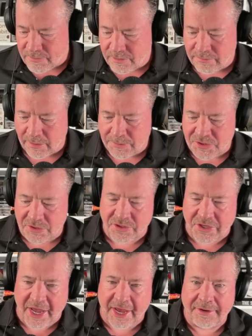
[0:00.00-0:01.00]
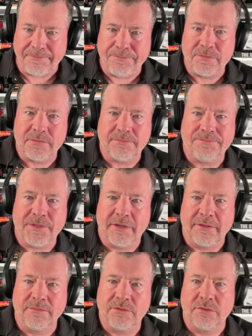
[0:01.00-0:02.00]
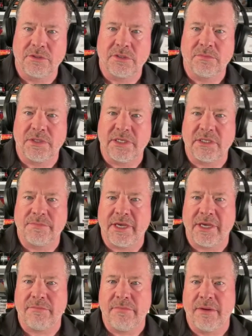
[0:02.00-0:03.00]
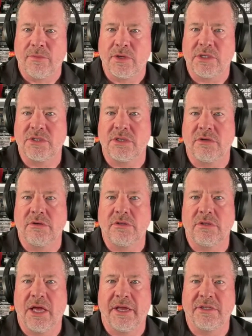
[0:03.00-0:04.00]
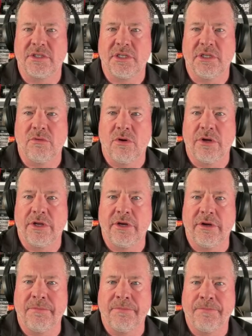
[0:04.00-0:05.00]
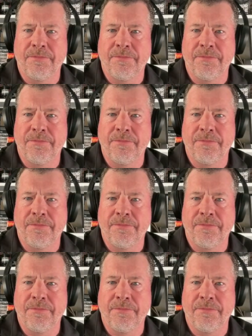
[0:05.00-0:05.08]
Bubba's a good dad. Yeah, doing some things, making memories. So glad to see you on here.